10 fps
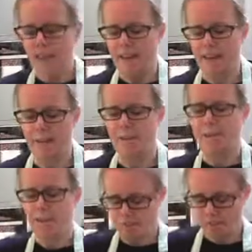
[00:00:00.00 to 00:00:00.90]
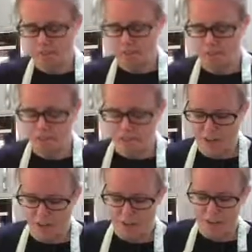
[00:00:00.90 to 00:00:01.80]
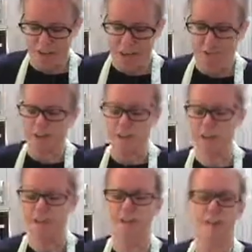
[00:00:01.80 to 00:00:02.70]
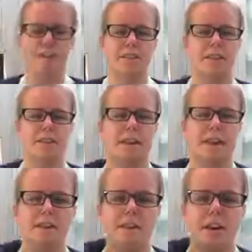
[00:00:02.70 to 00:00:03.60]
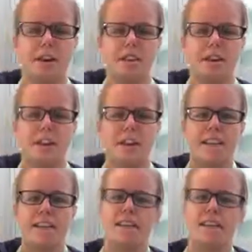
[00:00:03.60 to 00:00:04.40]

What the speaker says: Now, you can see as I've just turned this out and cut it, you get this cut side,